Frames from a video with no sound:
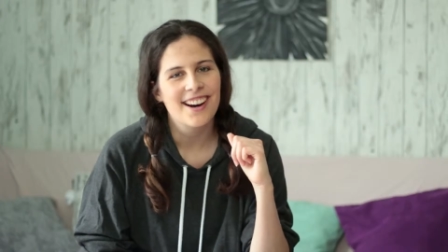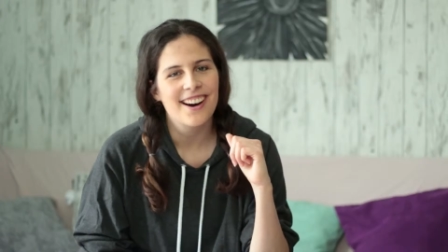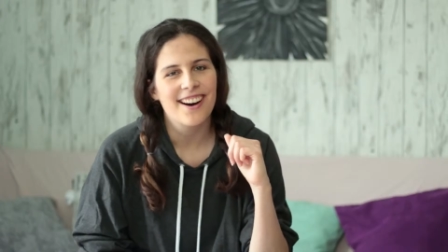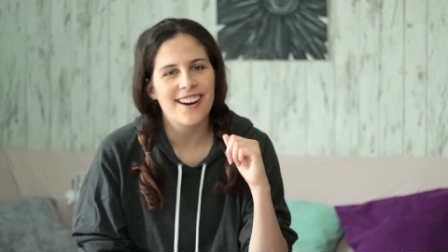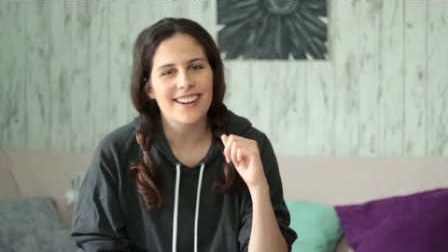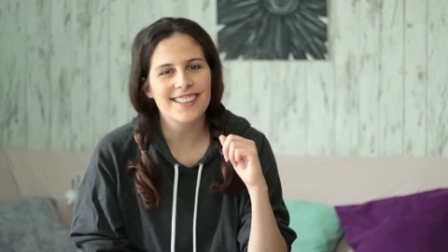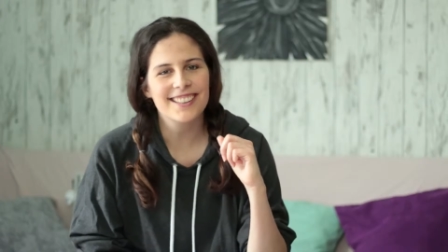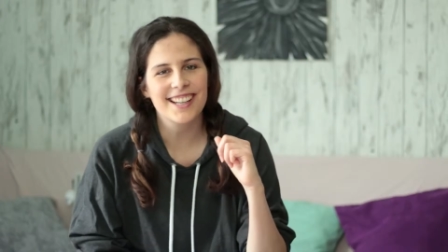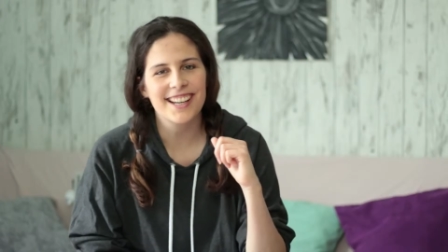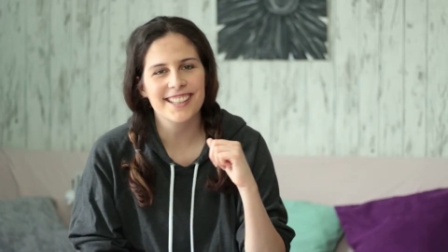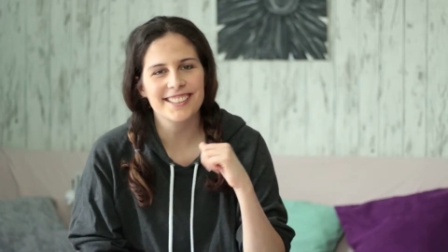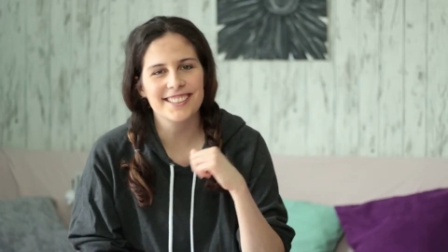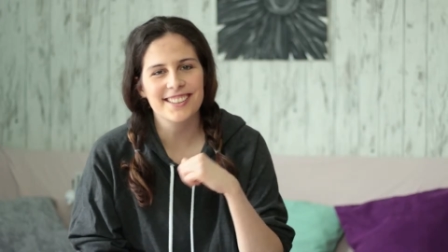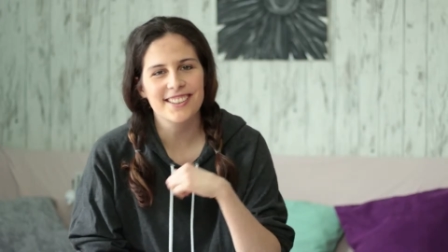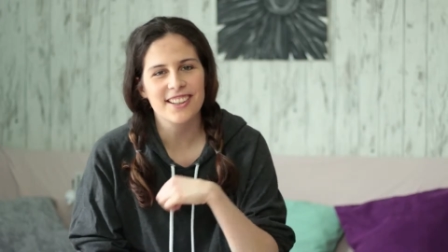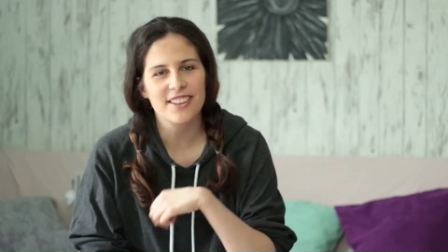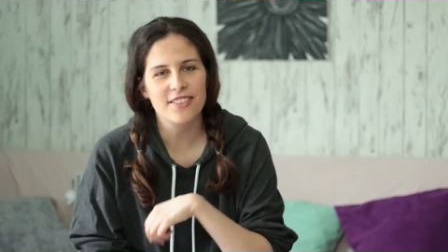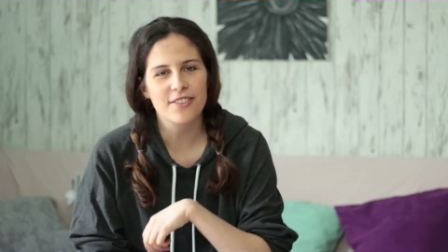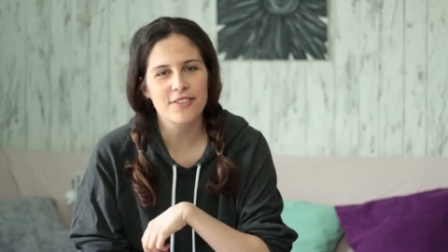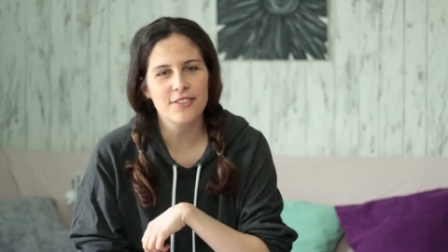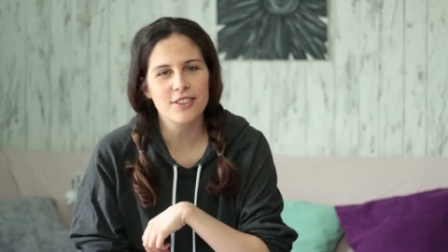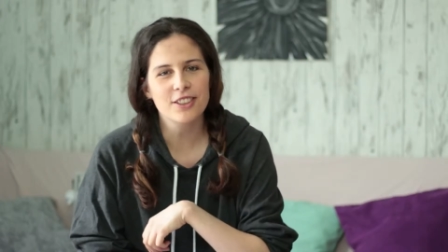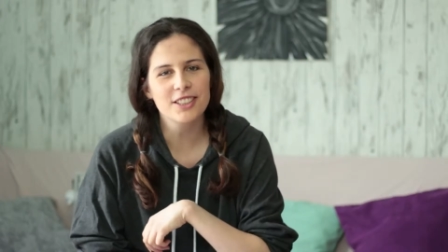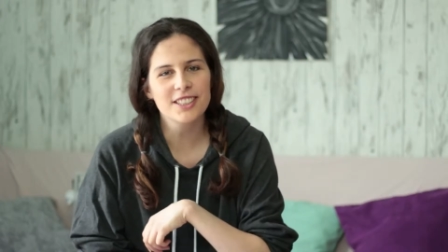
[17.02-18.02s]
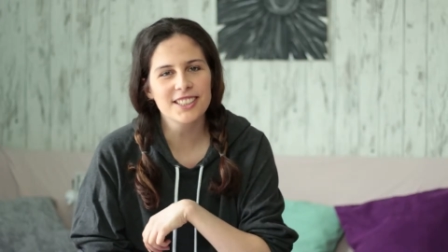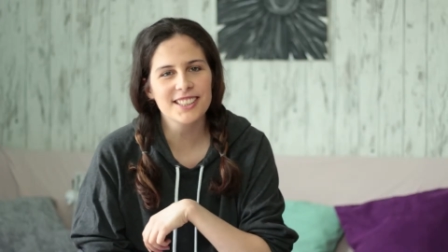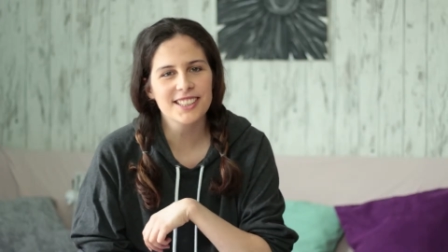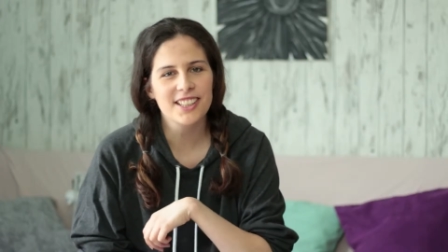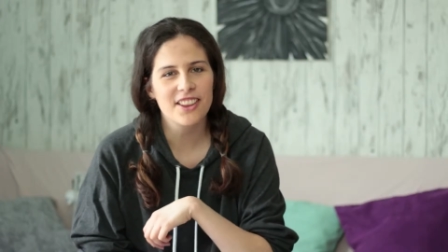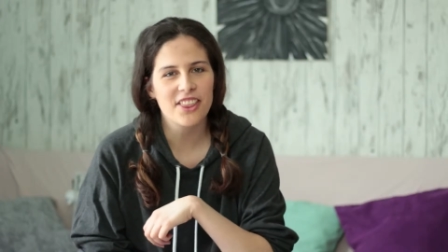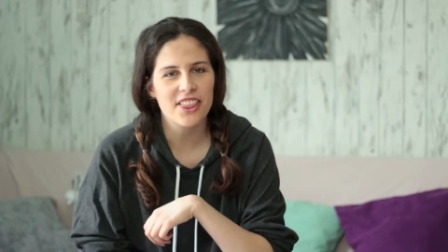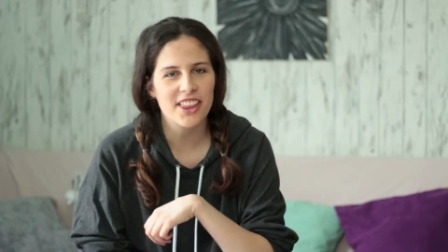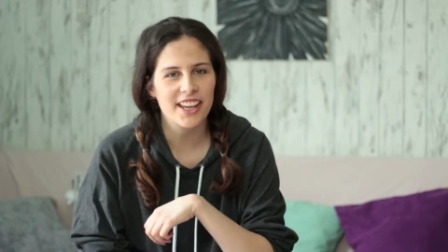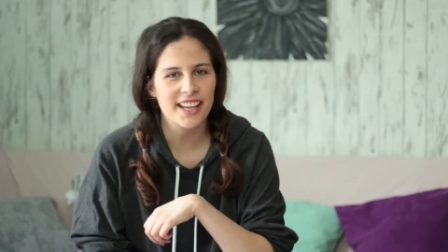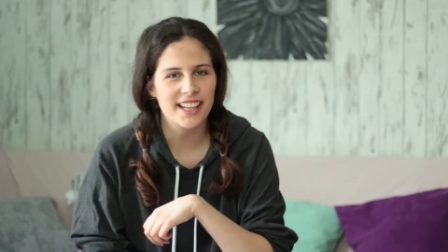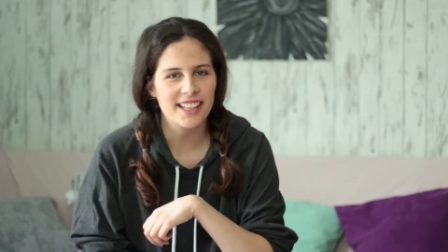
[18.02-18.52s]
Okay, so the first
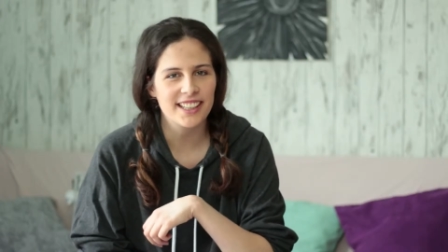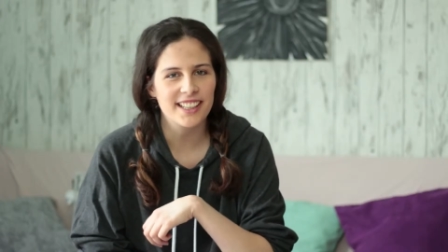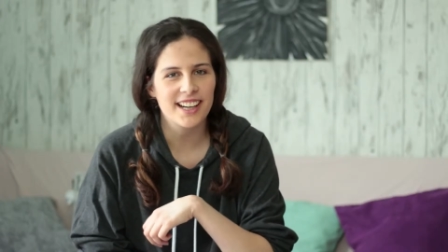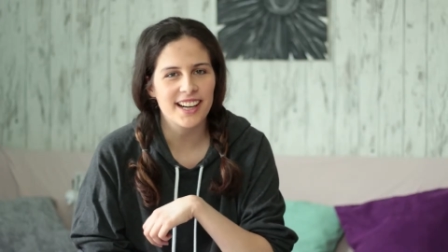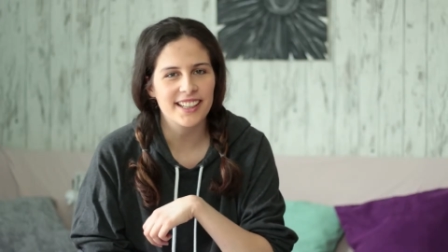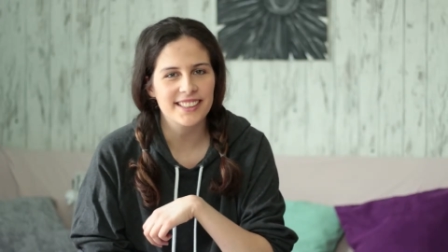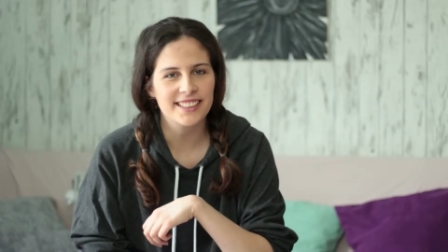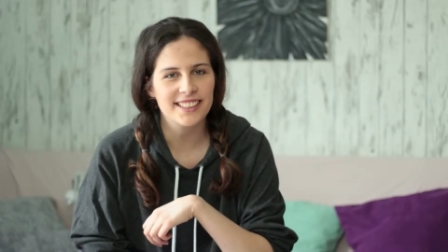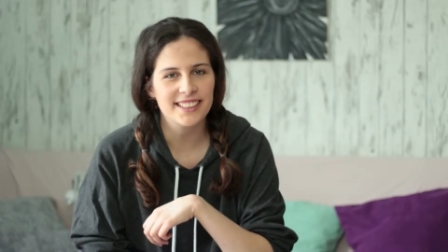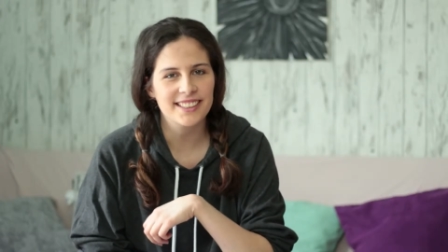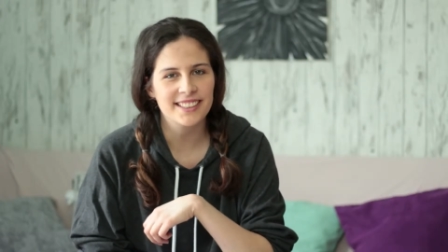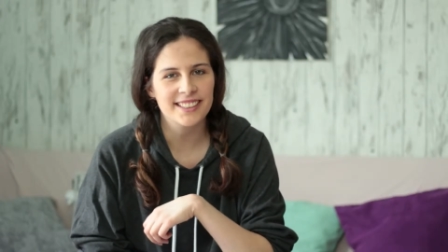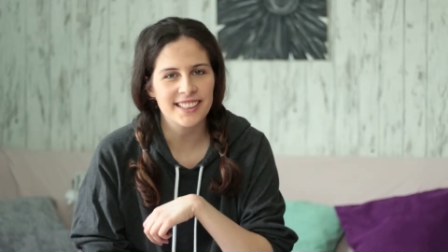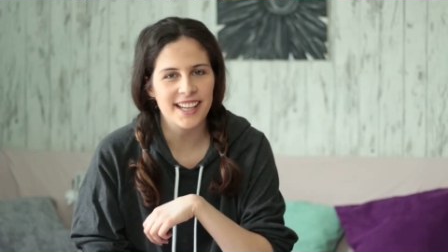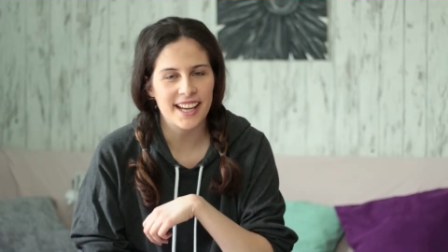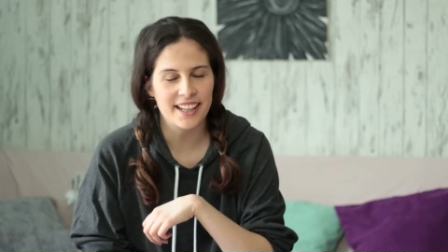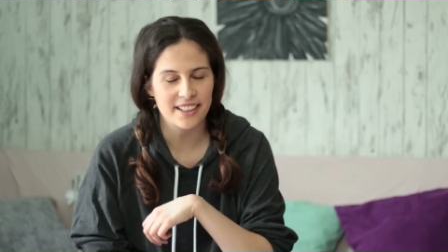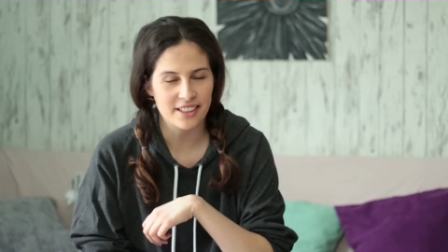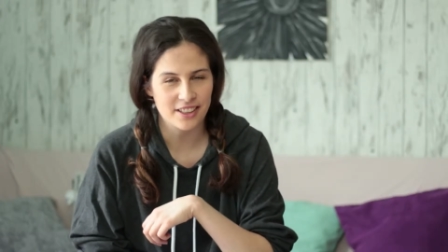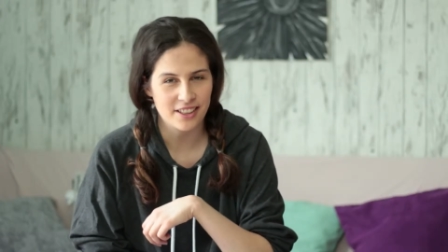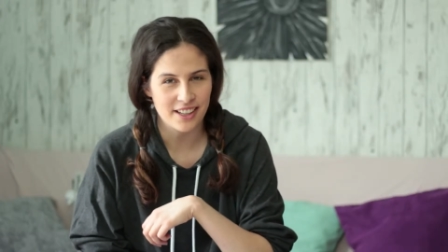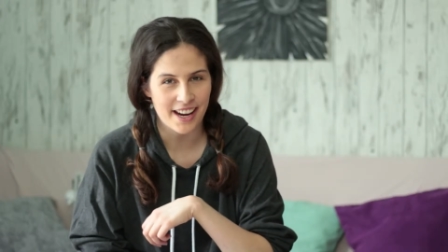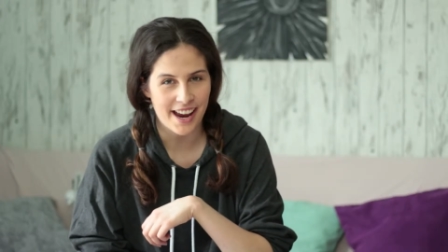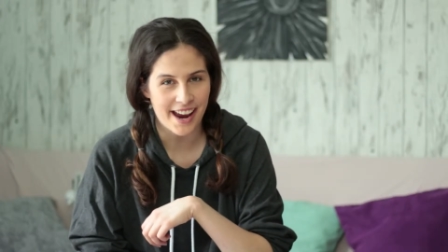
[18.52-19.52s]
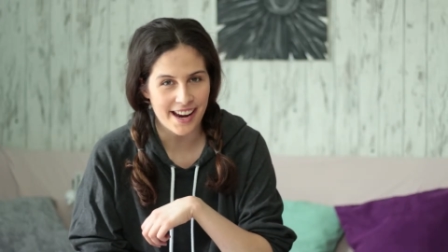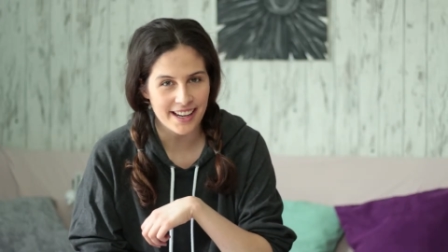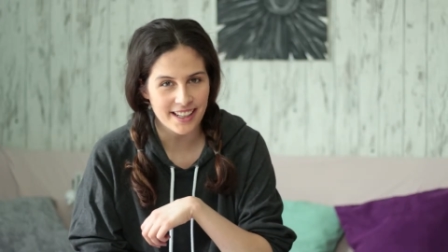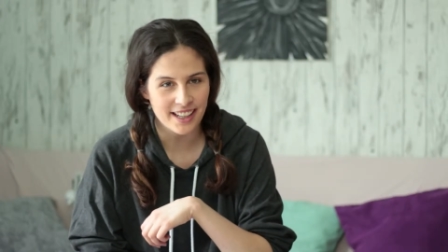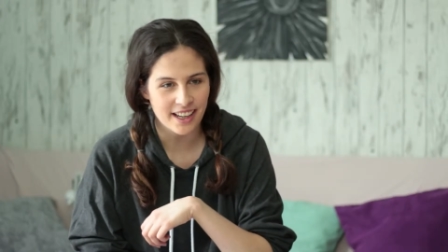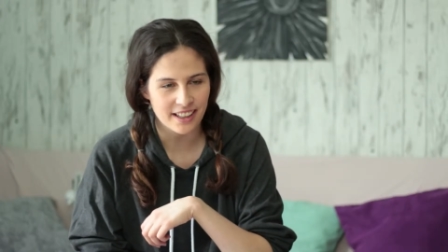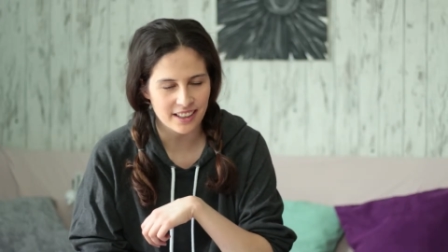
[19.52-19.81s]
thing I didn't get today,